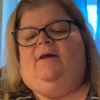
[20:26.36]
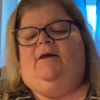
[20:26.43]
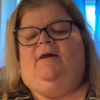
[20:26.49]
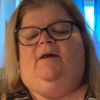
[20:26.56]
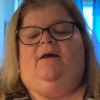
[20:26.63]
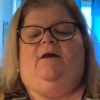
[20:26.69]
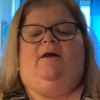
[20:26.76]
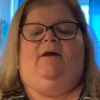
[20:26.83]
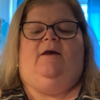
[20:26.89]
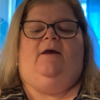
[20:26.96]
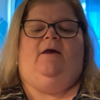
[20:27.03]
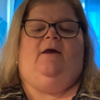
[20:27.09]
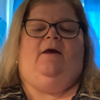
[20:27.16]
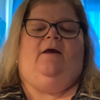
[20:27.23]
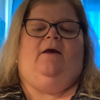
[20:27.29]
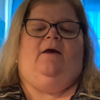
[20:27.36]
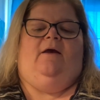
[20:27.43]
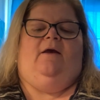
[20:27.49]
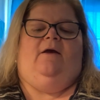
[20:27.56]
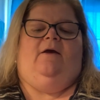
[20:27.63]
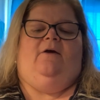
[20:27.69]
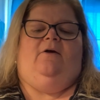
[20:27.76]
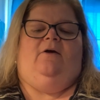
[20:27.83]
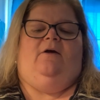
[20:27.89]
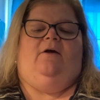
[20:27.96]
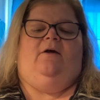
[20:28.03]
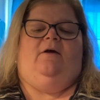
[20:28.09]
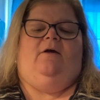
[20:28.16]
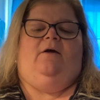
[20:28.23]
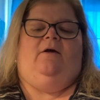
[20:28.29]

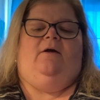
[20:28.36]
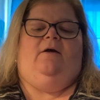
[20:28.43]
(silence)